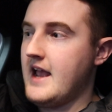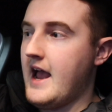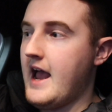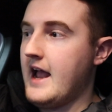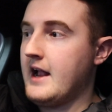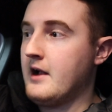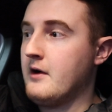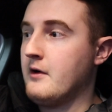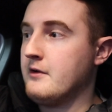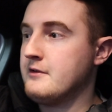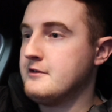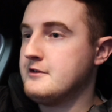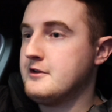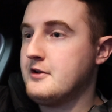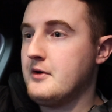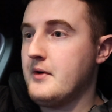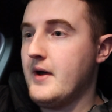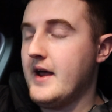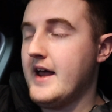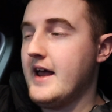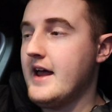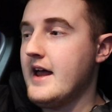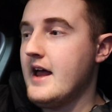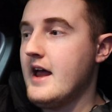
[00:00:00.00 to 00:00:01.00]
hang on to
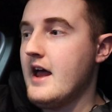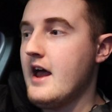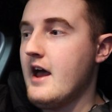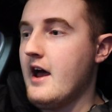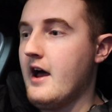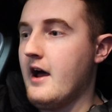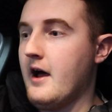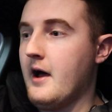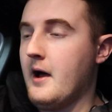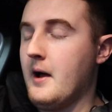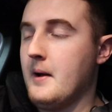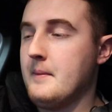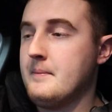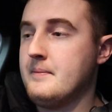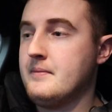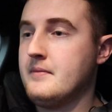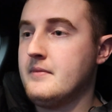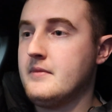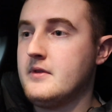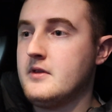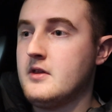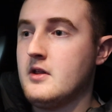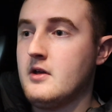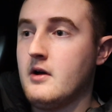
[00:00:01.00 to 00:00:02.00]
it.
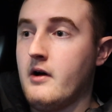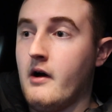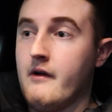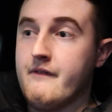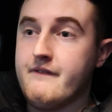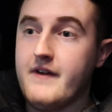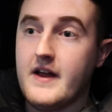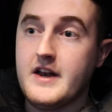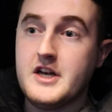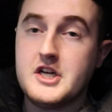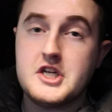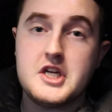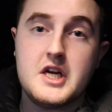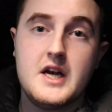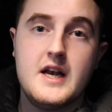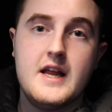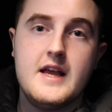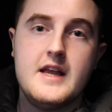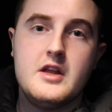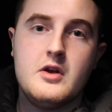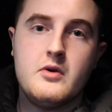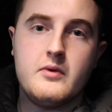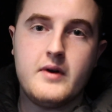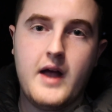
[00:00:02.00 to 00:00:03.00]

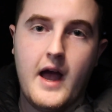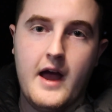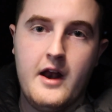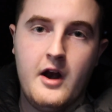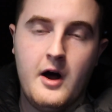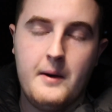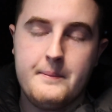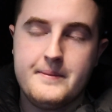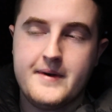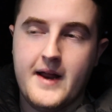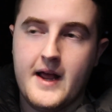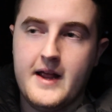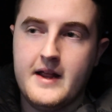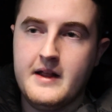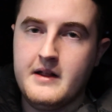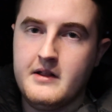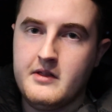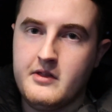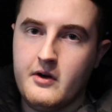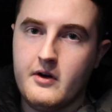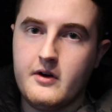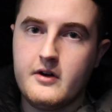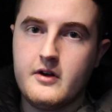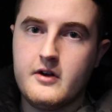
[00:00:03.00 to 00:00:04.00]
Eventually you'll get an update
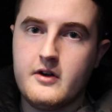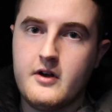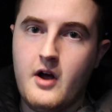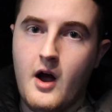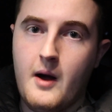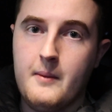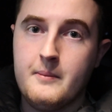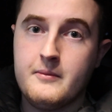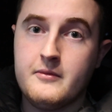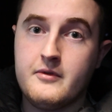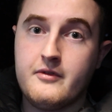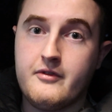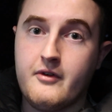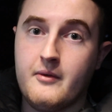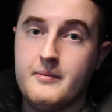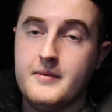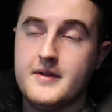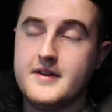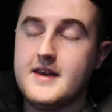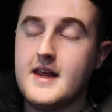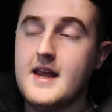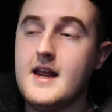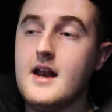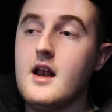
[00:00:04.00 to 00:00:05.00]
that comes from
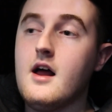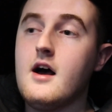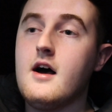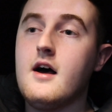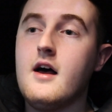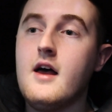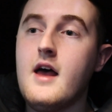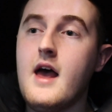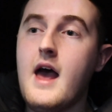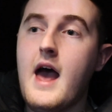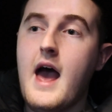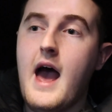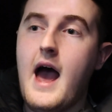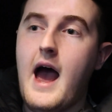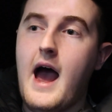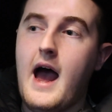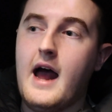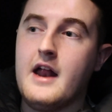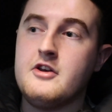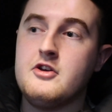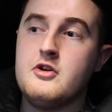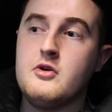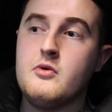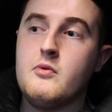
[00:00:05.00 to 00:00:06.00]
the dealer
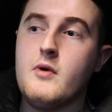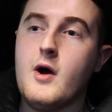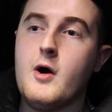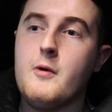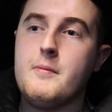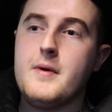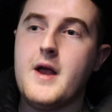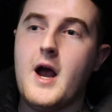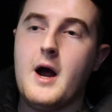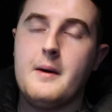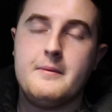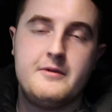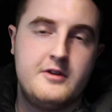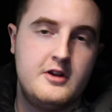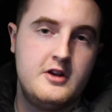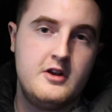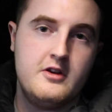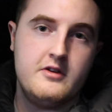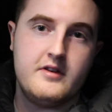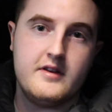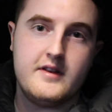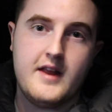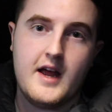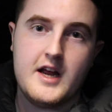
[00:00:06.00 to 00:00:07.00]
and you will be able to
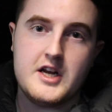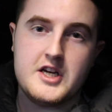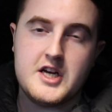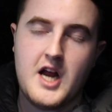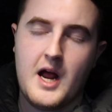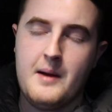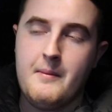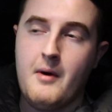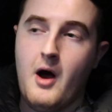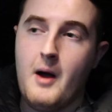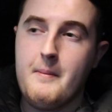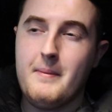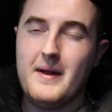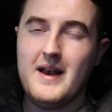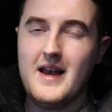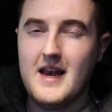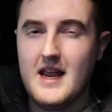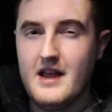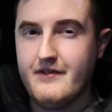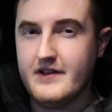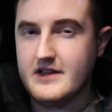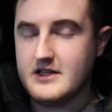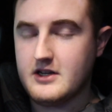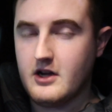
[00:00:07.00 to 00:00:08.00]
use the dash cam. I
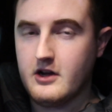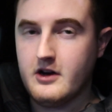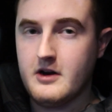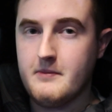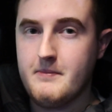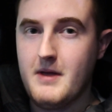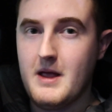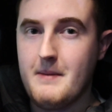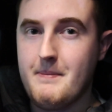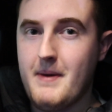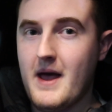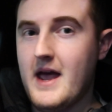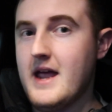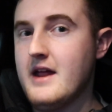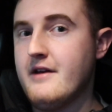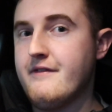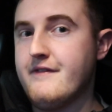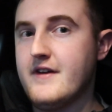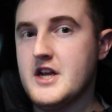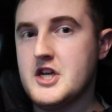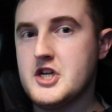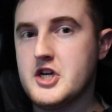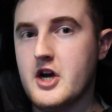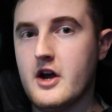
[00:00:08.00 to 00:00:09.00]
believe it's going to be a paid
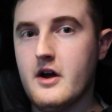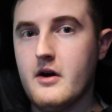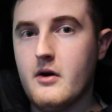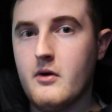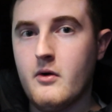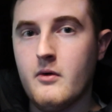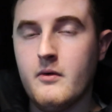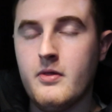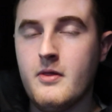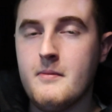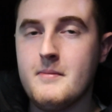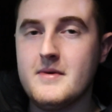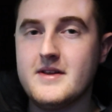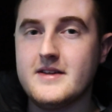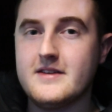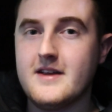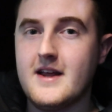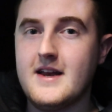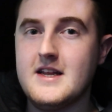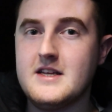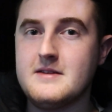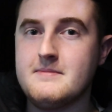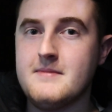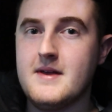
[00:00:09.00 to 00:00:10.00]
feature on the
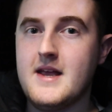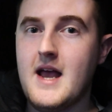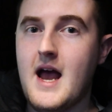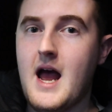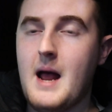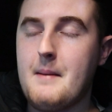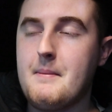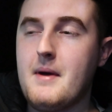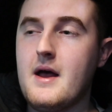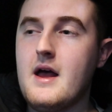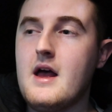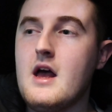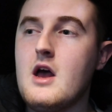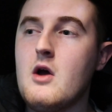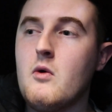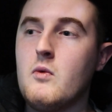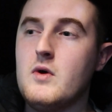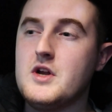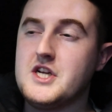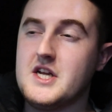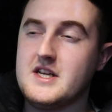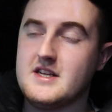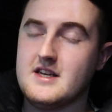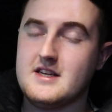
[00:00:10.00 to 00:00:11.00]
Mercedes Me app,
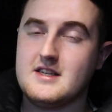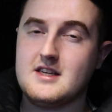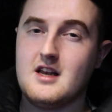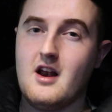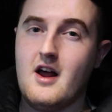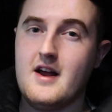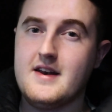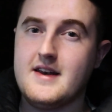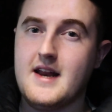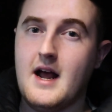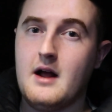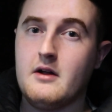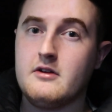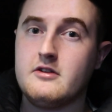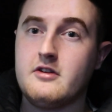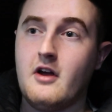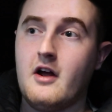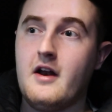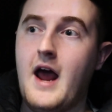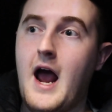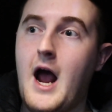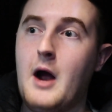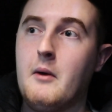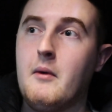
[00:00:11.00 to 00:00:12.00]
which is a slight
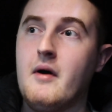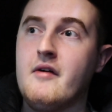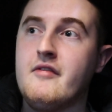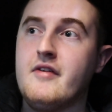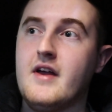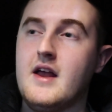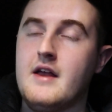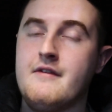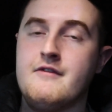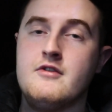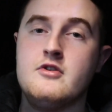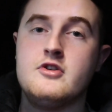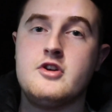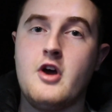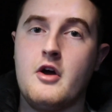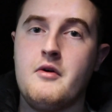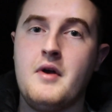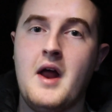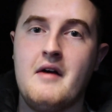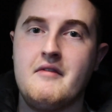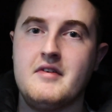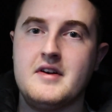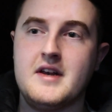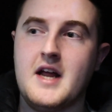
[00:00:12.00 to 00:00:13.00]
downside. However, if you don't
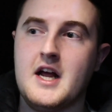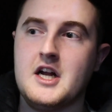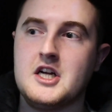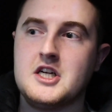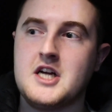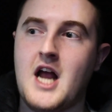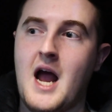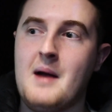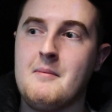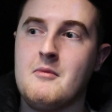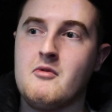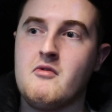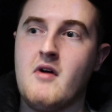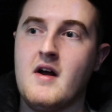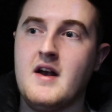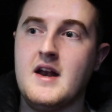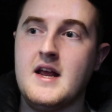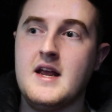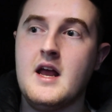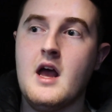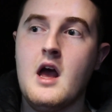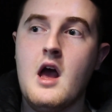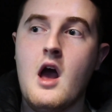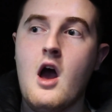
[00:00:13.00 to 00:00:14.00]
have a dash cam
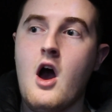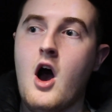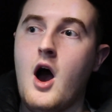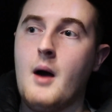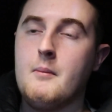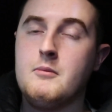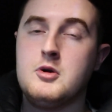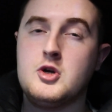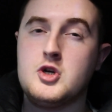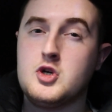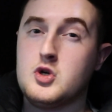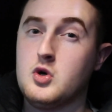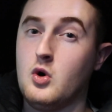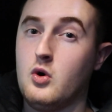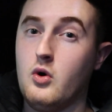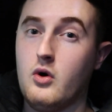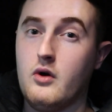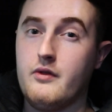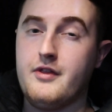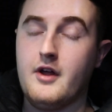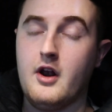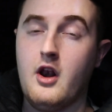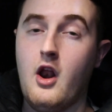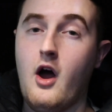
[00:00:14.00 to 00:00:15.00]
already, I'm
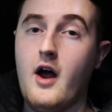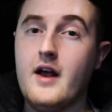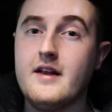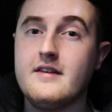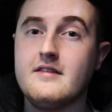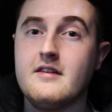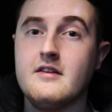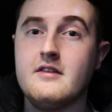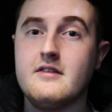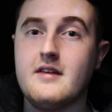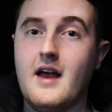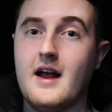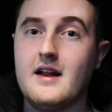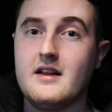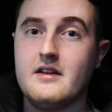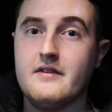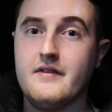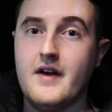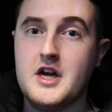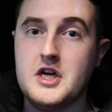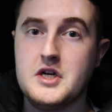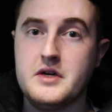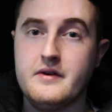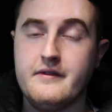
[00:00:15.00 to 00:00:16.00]
sure the license
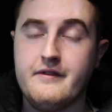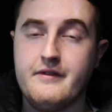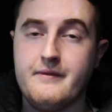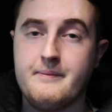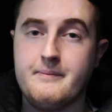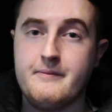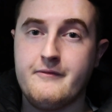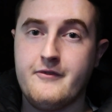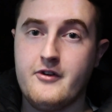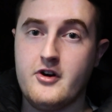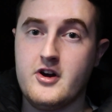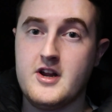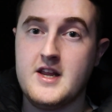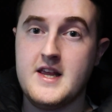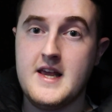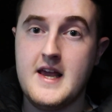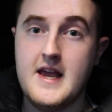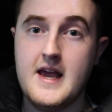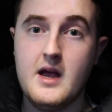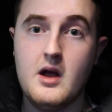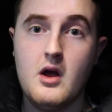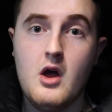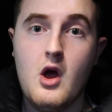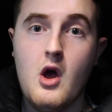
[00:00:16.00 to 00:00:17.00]
activation for a
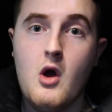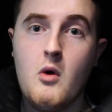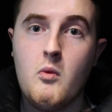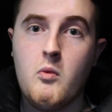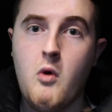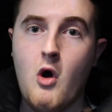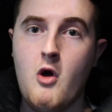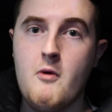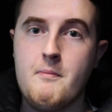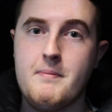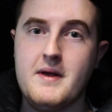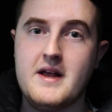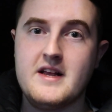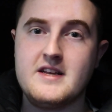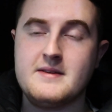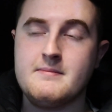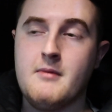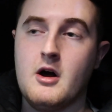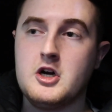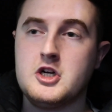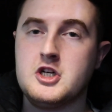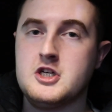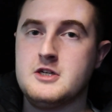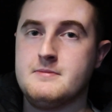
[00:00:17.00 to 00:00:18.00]
year won't be as
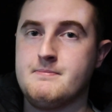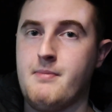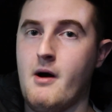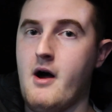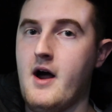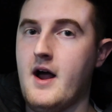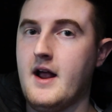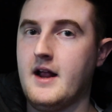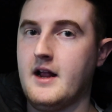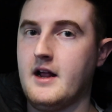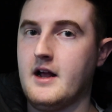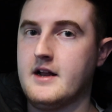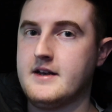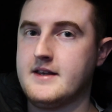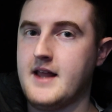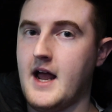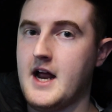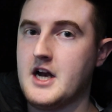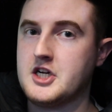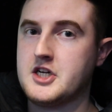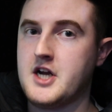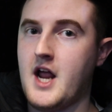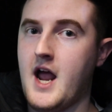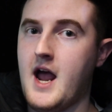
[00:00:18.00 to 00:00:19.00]
much as buying a
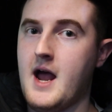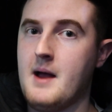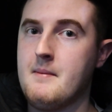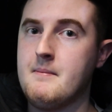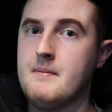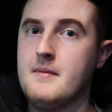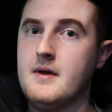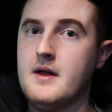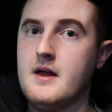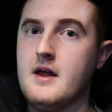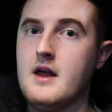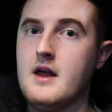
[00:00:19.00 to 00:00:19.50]
dash cam,